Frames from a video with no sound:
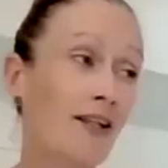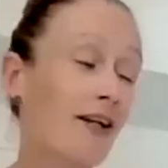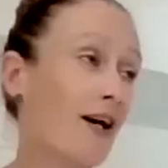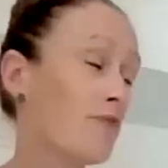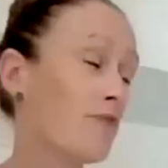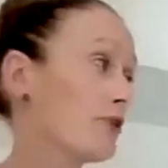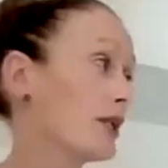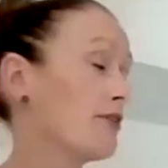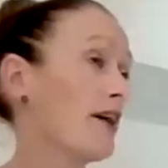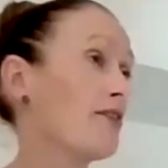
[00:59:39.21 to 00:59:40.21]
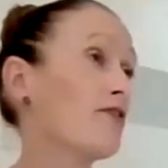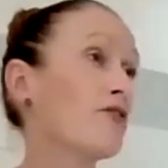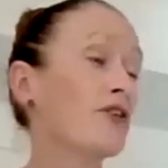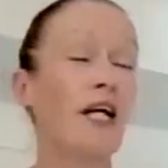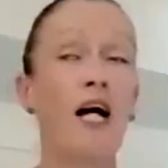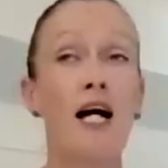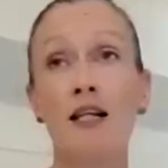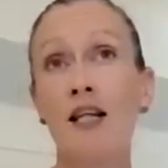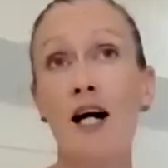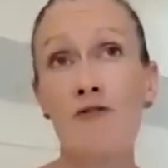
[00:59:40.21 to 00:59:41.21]
yeah, I'm really grateful for that. I
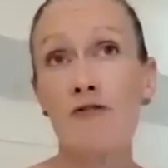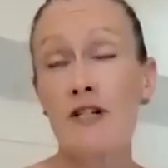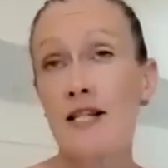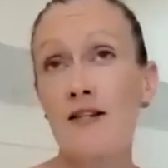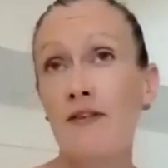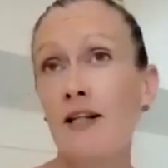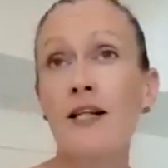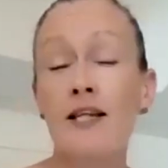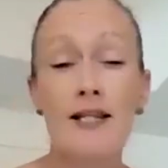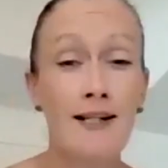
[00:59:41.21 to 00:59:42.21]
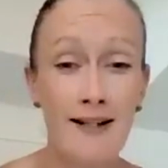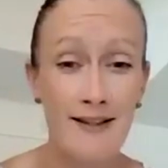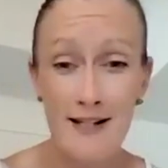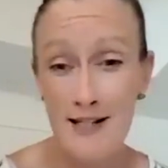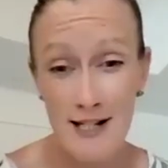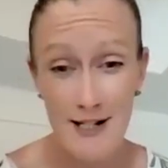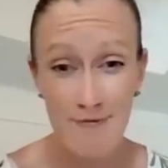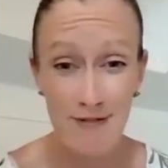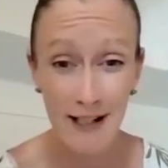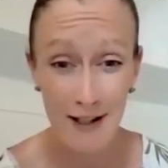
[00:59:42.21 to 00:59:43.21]
love receiving anything like this. This is
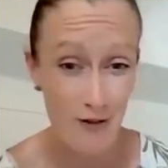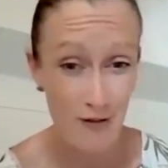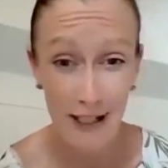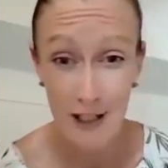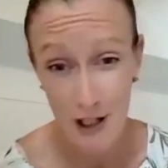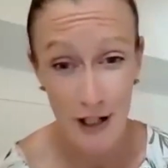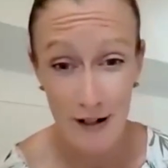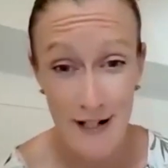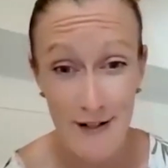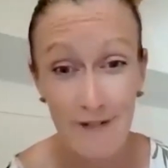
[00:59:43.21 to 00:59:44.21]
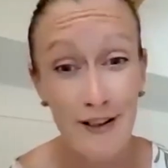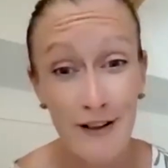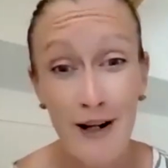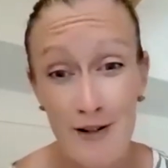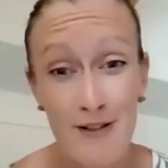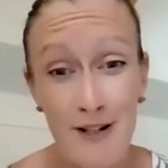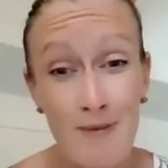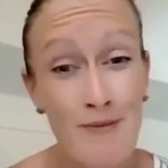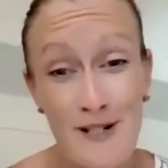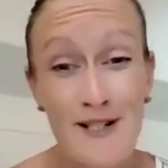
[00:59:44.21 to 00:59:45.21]
really, this really generous of you. I really
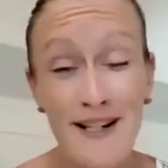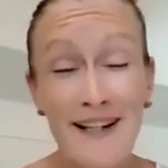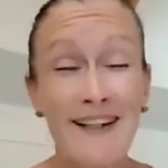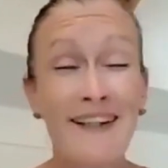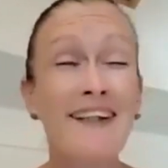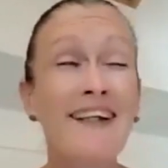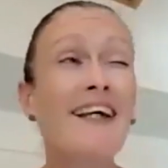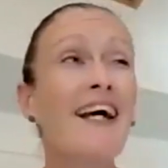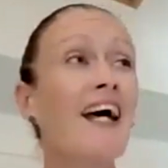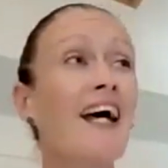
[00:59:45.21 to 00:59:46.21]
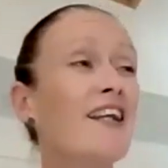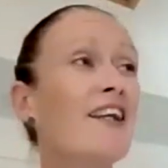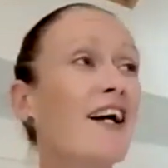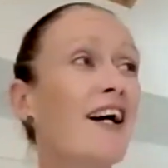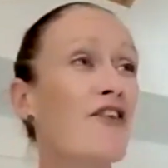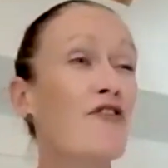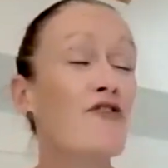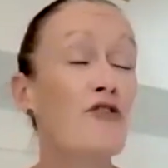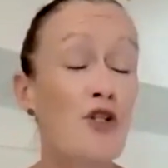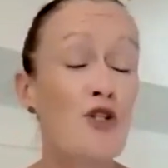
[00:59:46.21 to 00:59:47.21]
appreciate it. And uh, the
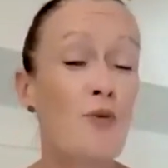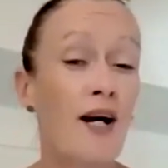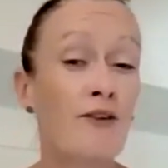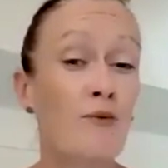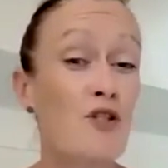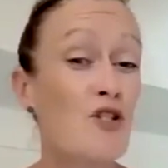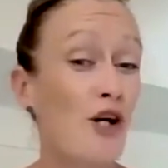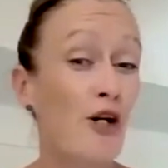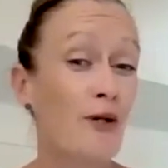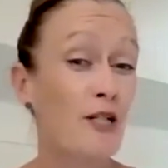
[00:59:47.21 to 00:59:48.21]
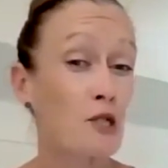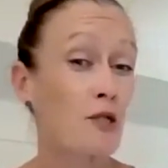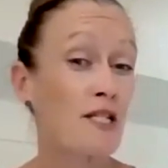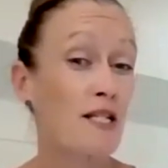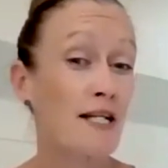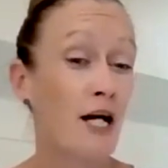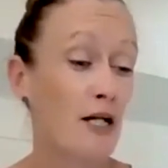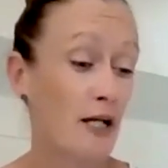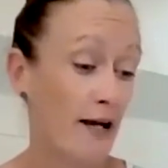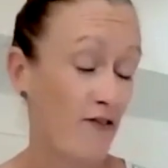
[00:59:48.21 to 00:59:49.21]
first one was so interesting. I
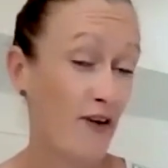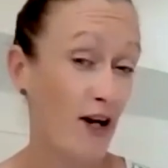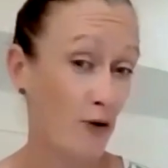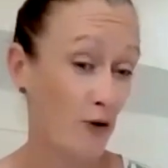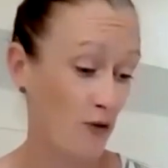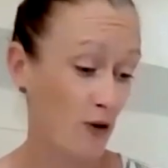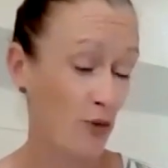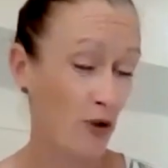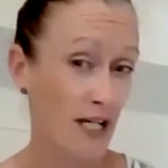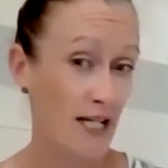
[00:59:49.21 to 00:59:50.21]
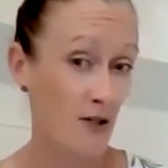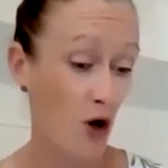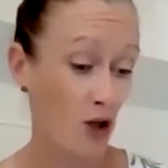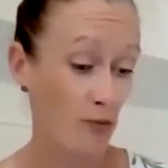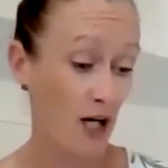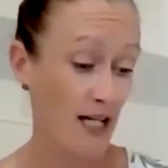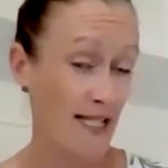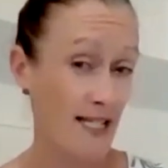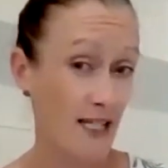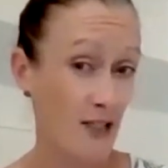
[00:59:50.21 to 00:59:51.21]
like felt the breeze on my
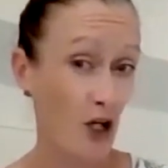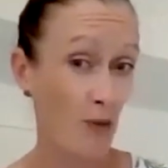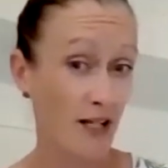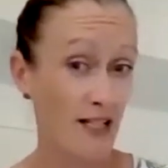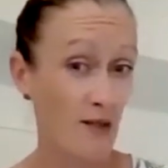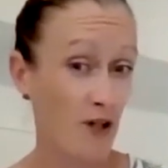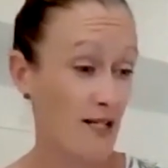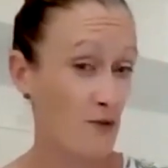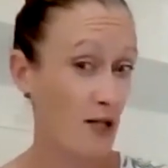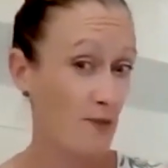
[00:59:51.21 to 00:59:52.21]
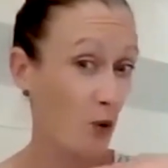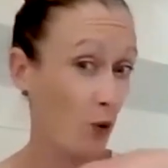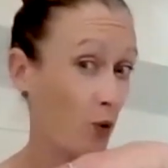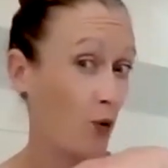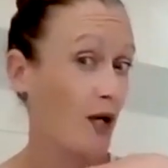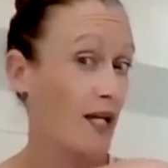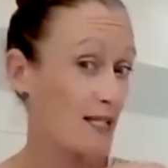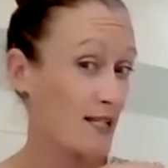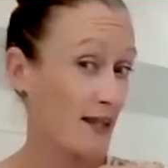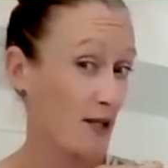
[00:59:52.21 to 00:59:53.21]
skin. You know, when spirit sometimes it's
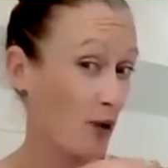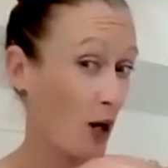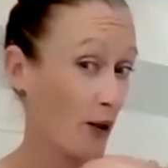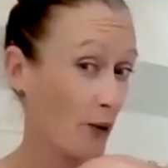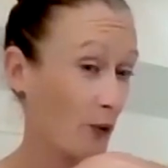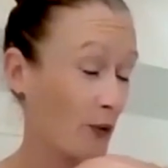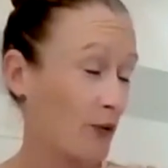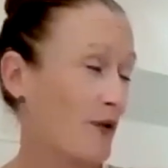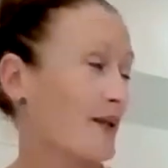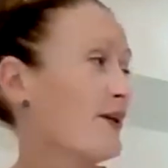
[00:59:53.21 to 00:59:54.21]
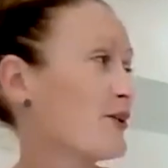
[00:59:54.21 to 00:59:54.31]
like they're blowing I